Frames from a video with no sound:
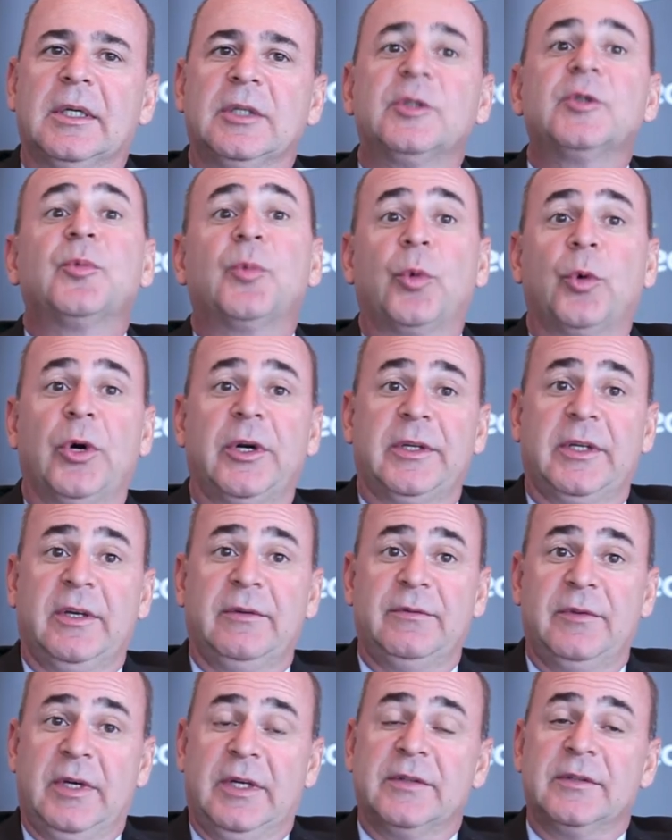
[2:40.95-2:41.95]
sport
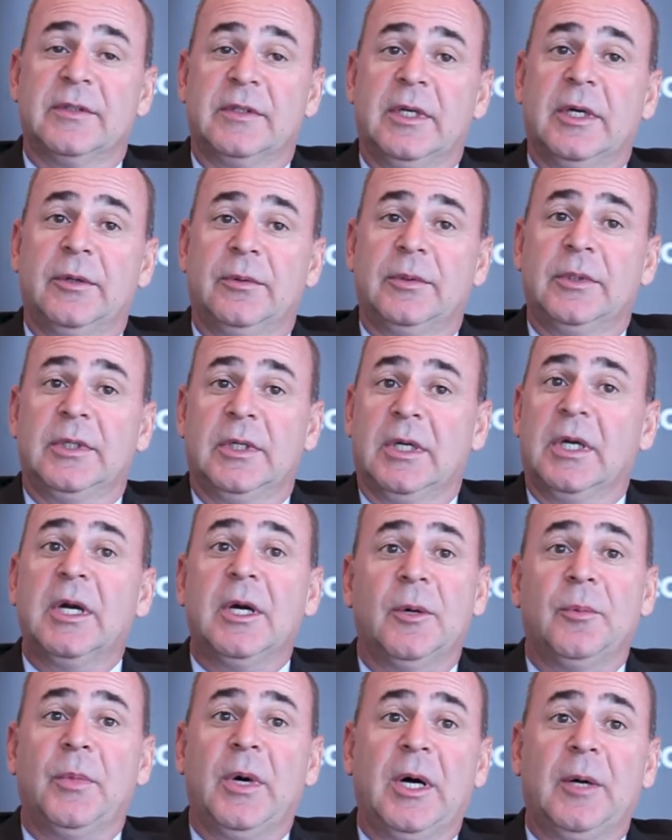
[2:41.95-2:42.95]
events that we're going to
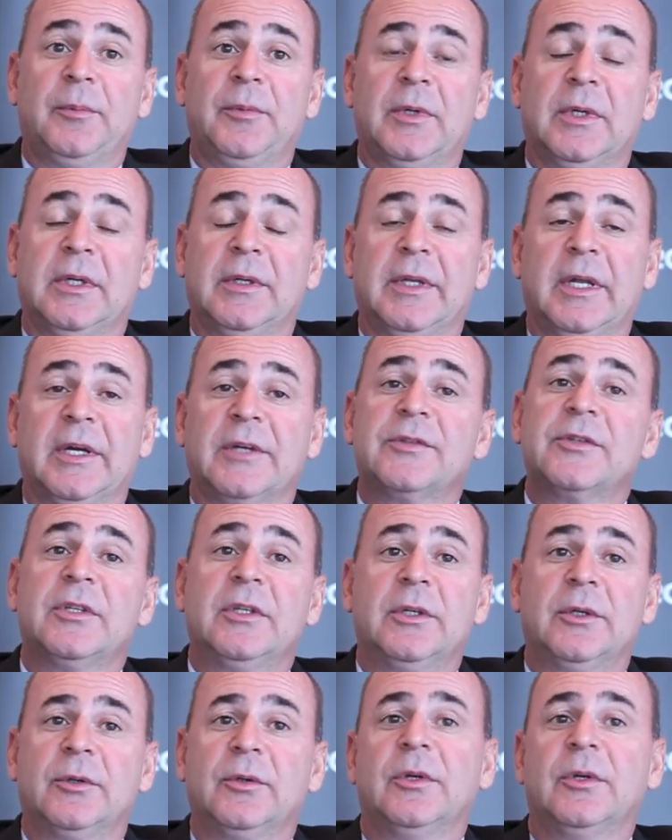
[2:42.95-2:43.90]
come up next year.